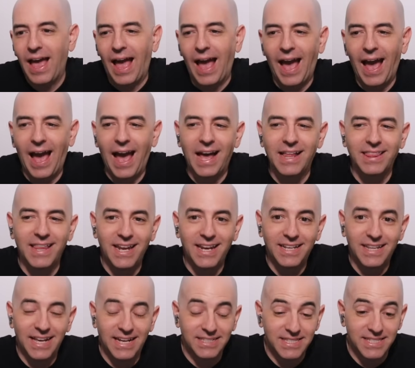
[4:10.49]
And then
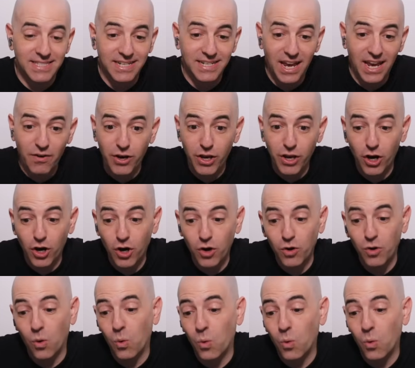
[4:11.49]
in that scenario,